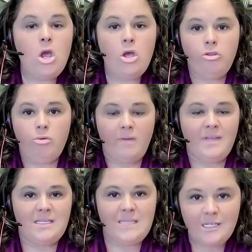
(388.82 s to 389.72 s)
through all
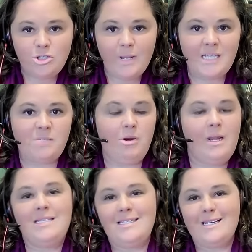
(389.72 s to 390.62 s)
these sensory
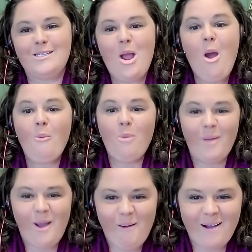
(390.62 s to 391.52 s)
experiences. When
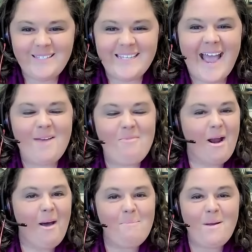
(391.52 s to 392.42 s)
we go outside, we're
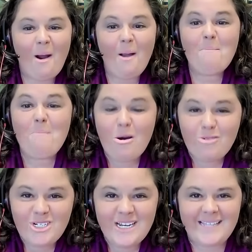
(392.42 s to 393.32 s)
helping our
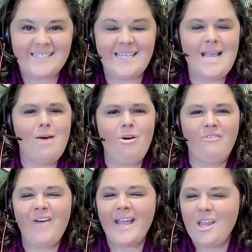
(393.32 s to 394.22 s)
emotions. We're
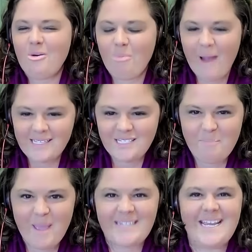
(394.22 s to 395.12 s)
finding
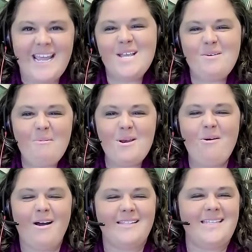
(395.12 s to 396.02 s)
respite. You know, when you
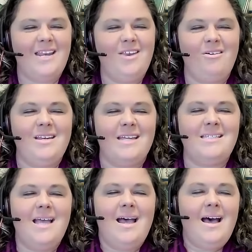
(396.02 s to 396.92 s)
go outside and you can just
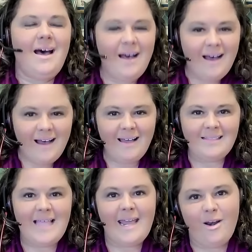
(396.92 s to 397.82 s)
ah,
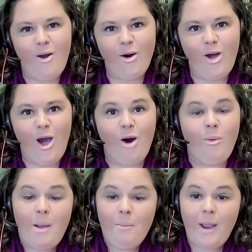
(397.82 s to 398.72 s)
let it all
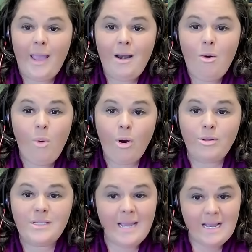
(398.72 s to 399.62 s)
go. And we're in a
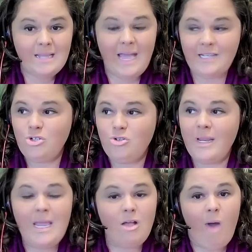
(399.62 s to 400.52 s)
world that's
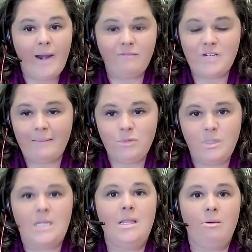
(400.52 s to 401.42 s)
tricky. A lot of times we're
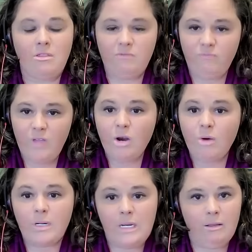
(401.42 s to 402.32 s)
dealing with fear,
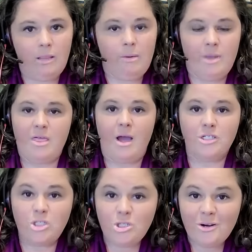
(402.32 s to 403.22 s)
we're dealing with
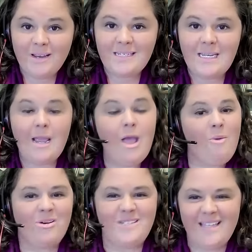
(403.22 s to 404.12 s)
uncertainty,
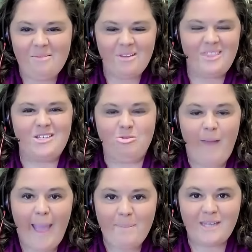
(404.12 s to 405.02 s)
we're dealing with this
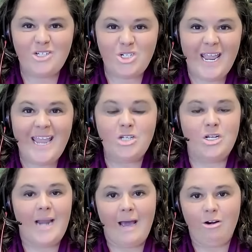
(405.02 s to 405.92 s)
rapid change,
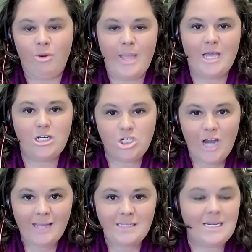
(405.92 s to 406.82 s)
and how do we
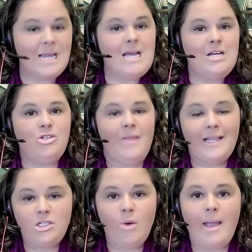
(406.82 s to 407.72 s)
adjust? So
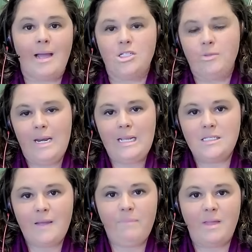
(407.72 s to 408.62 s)
that's going on. So we need
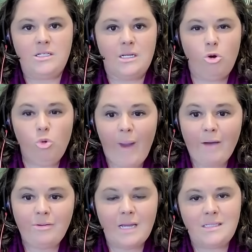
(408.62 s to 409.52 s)
something to
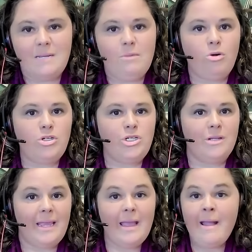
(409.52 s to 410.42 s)
ground us
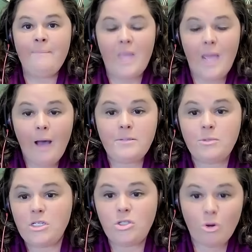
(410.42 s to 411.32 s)
emotionally. It helps
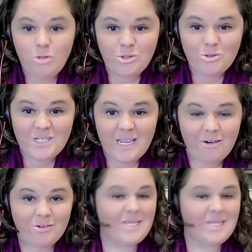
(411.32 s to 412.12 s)
with social skills.